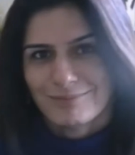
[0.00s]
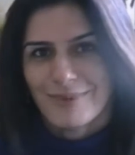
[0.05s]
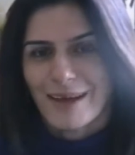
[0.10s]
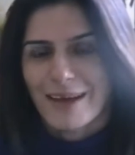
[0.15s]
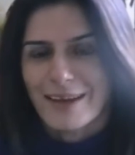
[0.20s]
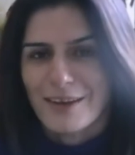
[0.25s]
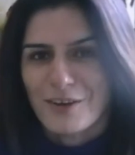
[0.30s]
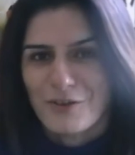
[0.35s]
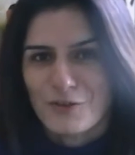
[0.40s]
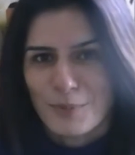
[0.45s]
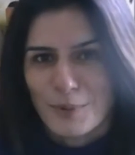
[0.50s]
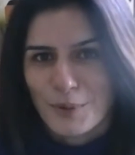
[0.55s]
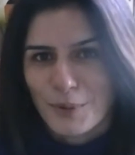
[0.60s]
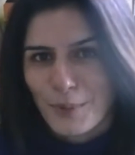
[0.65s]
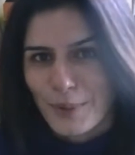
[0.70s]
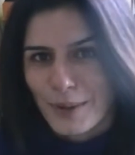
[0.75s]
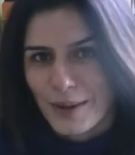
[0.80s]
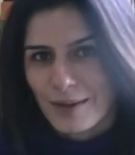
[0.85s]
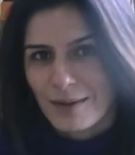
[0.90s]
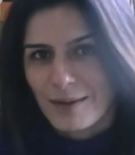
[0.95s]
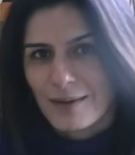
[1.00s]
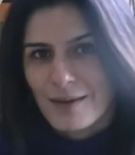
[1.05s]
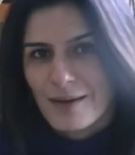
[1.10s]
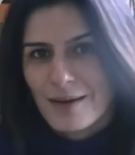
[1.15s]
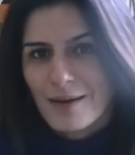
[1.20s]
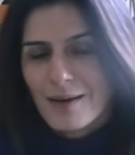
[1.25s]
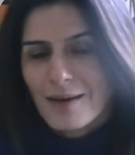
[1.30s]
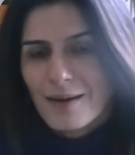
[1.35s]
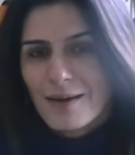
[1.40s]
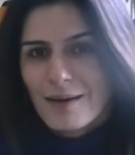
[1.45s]
I need to be doing
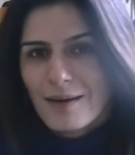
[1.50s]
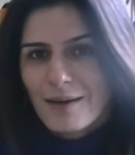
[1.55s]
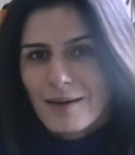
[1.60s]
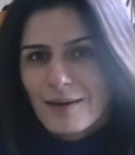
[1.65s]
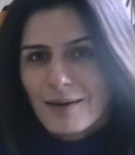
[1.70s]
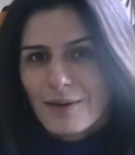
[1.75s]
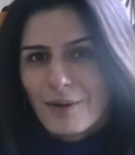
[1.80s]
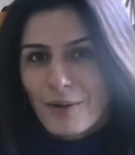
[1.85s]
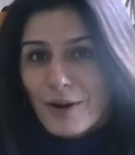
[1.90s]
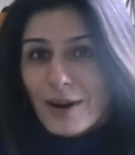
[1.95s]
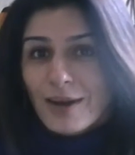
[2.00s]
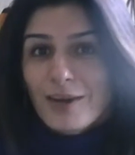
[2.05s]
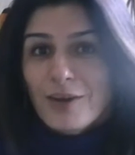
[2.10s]
or I